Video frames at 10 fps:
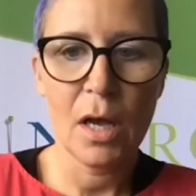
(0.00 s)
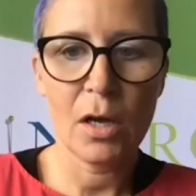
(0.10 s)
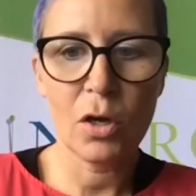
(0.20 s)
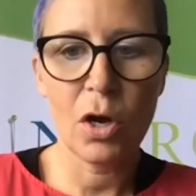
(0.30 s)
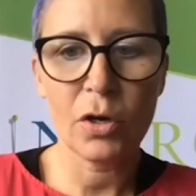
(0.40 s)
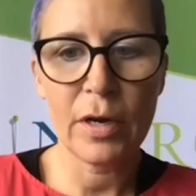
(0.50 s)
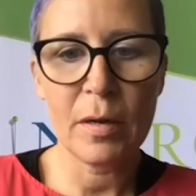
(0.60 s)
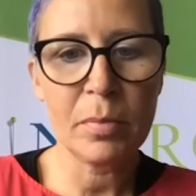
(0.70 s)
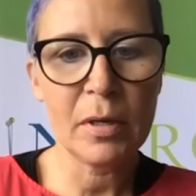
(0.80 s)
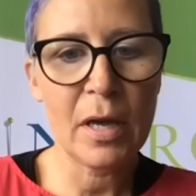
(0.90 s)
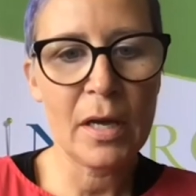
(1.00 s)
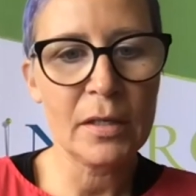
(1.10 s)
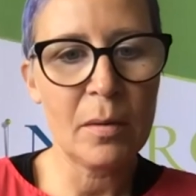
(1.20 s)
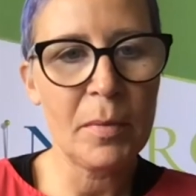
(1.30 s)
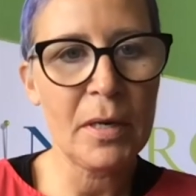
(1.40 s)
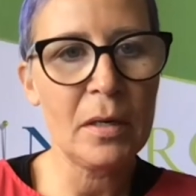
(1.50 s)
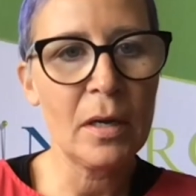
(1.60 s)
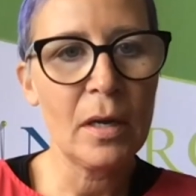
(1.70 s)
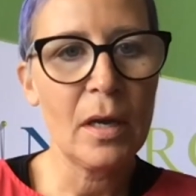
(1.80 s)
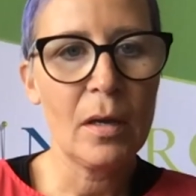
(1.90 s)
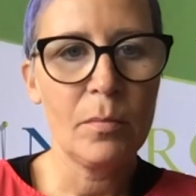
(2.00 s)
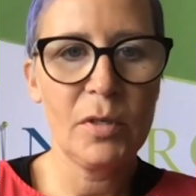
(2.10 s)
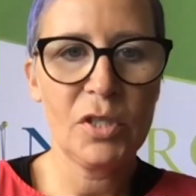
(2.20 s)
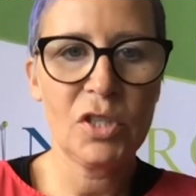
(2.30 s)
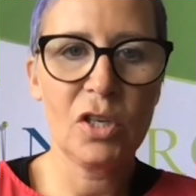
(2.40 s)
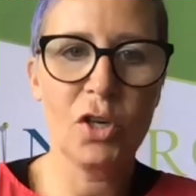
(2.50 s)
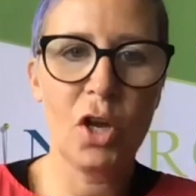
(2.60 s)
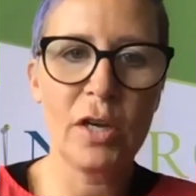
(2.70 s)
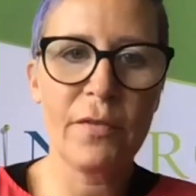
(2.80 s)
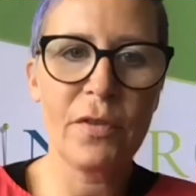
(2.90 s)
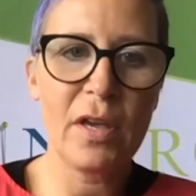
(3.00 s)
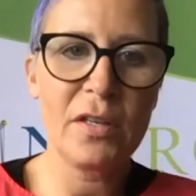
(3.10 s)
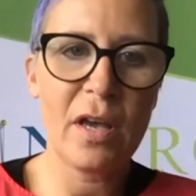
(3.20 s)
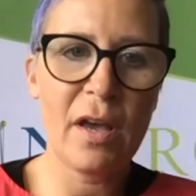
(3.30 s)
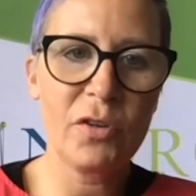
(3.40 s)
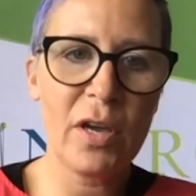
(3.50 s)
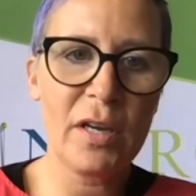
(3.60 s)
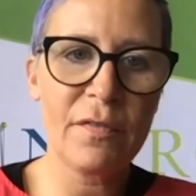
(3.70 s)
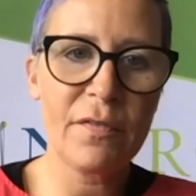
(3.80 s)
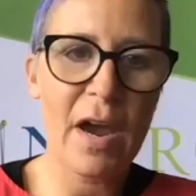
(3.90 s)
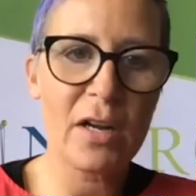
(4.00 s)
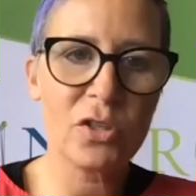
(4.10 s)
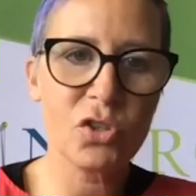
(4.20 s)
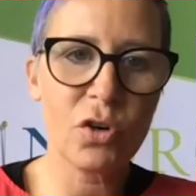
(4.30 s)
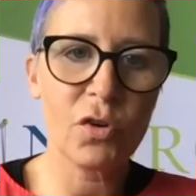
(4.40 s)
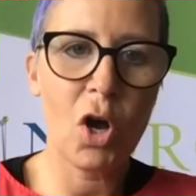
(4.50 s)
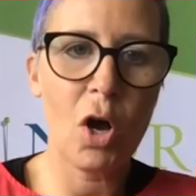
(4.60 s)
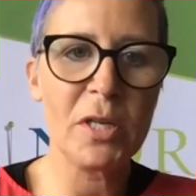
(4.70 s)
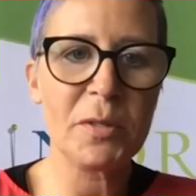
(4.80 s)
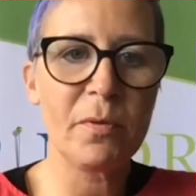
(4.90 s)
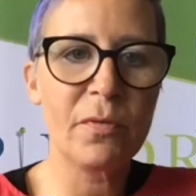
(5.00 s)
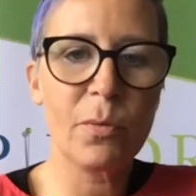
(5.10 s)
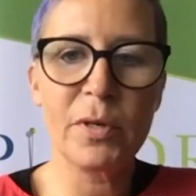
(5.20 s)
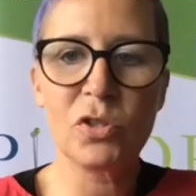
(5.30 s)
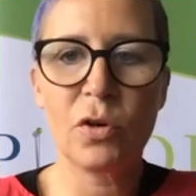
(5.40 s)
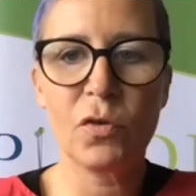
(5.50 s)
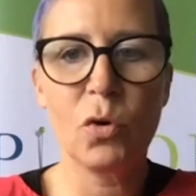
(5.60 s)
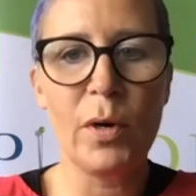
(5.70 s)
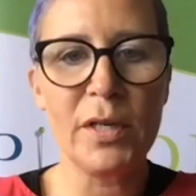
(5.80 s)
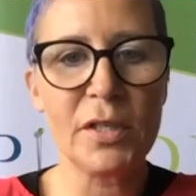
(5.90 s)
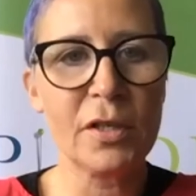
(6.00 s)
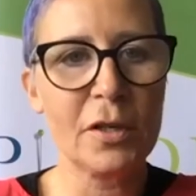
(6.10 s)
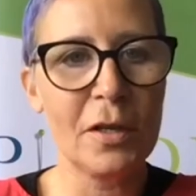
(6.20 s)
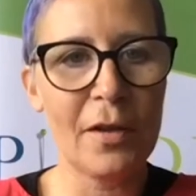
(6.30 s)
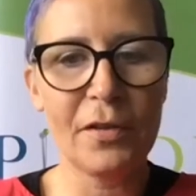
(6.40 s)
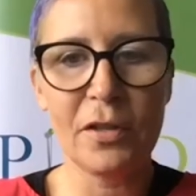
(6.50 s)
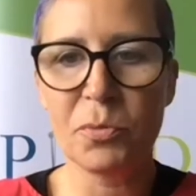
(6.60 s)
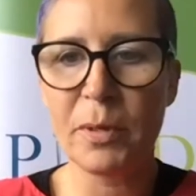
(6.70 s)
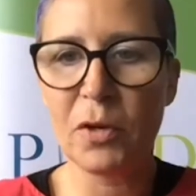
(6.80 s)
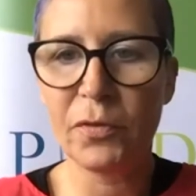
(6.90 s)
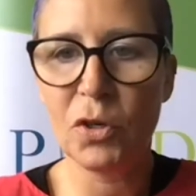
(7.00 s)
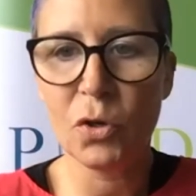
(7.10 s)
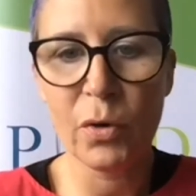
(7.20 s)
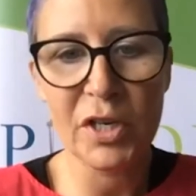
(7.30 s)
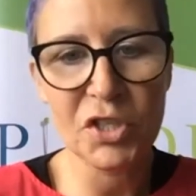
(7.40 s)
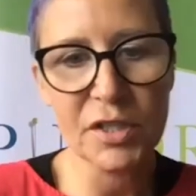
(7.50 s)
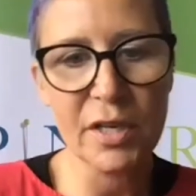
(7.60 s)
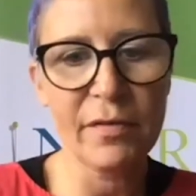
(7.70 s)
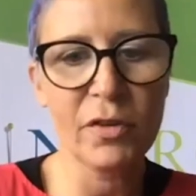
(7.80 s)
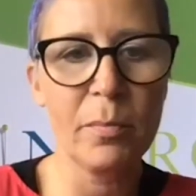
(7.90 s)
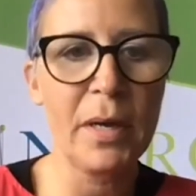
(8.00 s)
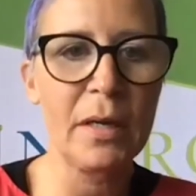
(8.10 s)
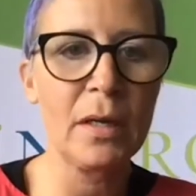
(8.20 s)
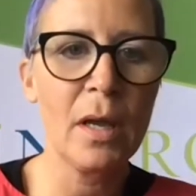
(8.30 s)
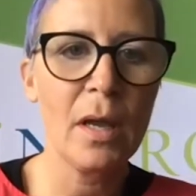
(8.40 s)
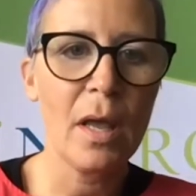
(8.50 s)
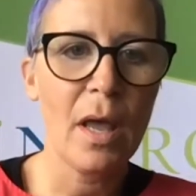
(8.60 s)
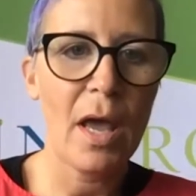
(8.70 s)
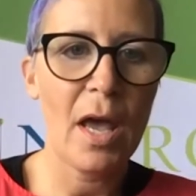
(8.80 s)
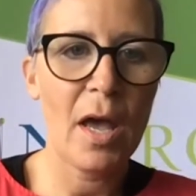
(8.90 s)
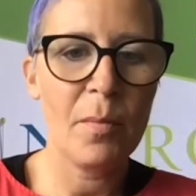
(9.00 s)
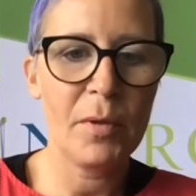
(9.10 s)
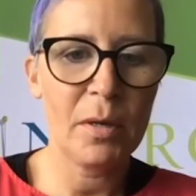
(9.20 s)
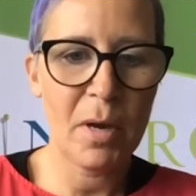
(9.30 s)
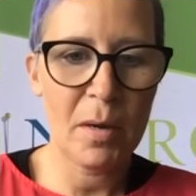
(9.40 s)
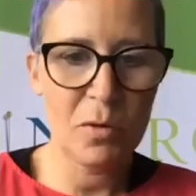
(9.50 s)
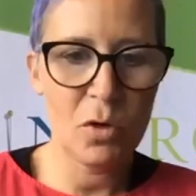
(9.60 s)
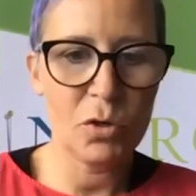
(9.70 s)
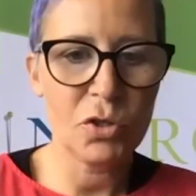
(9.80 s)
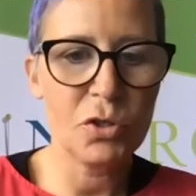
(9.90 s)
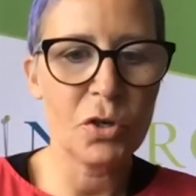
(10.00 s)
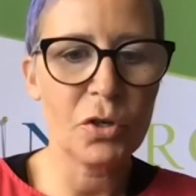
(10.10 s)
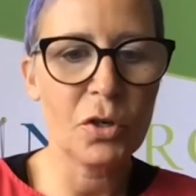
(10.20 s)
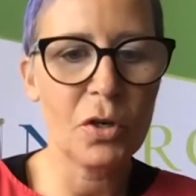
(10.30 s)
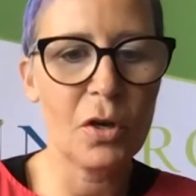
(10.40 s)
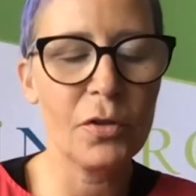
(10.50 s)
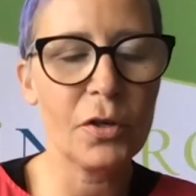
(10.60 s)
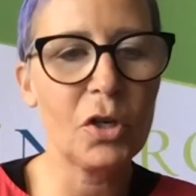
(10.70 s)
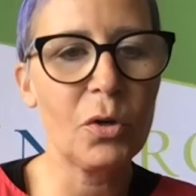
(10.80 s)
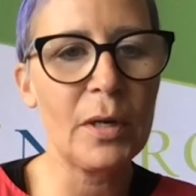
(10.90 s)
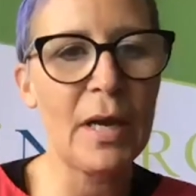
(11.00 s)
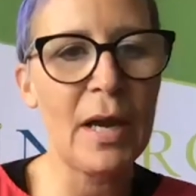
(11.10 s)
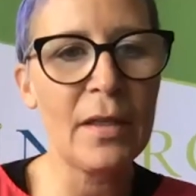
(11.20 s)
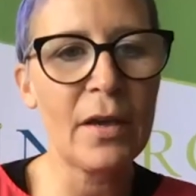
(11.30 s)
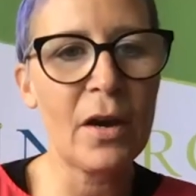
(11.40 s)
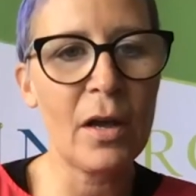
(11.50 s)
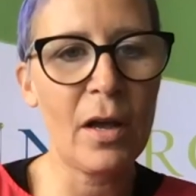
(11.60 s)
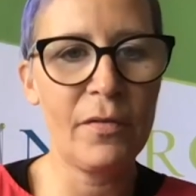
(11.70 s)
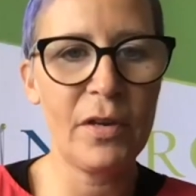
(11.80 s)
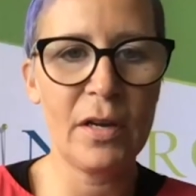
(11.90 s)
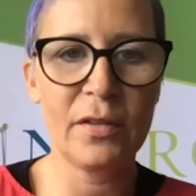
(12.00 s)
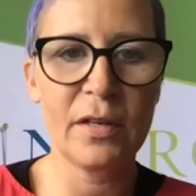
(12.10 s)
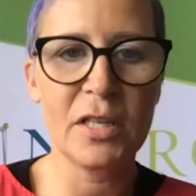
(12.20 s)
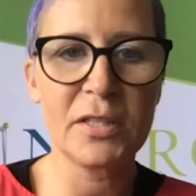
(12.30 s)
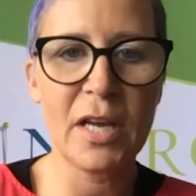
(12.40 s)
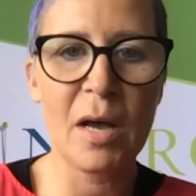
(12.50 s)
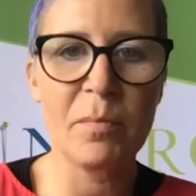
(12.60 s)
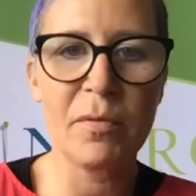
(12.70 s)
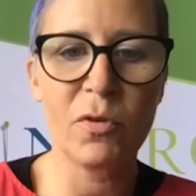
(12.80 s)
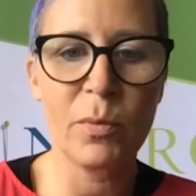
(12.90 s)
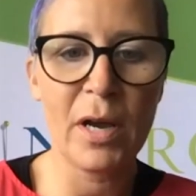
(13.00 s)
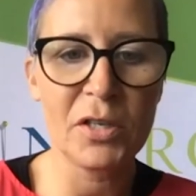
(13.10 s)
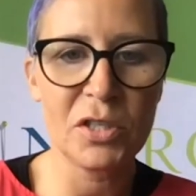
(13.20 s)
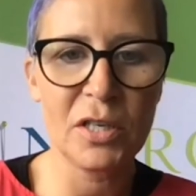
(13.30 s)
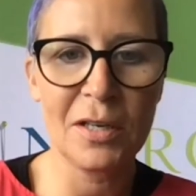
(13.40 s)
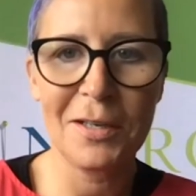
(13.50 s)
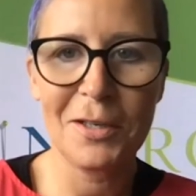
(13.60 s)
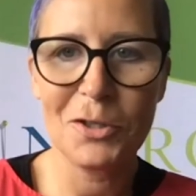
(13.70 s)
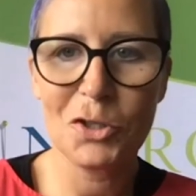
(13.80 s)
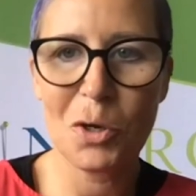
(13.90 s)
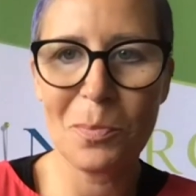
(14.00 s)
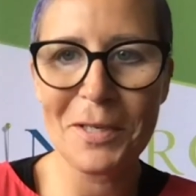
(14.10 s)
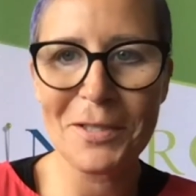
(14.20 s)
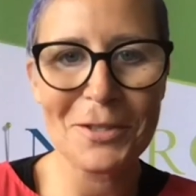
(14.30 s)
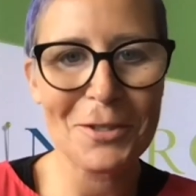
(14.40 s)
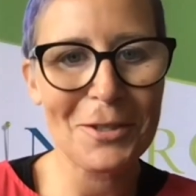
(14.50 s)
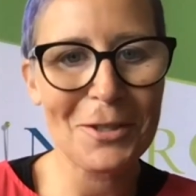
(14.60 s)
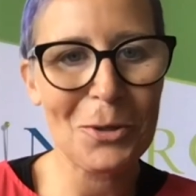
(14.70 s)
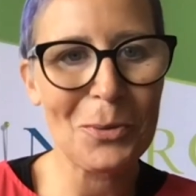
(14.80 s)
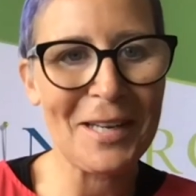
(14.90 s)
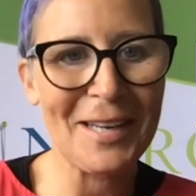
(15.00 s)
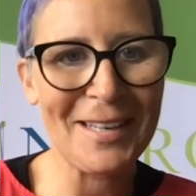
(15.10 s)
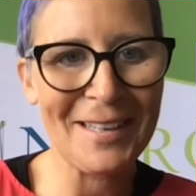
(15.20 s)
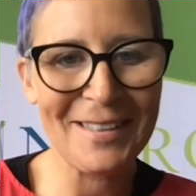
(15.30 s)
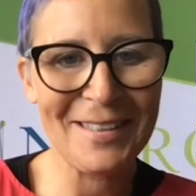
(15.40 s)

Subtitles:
a cochlear implant. I mean, Michel and Holly, have you any final sort of comments before we sort of go into the, I think there's been a few questions have come in that you might note on the Q&A there. Have you anything else to add before we actually jump into Q&A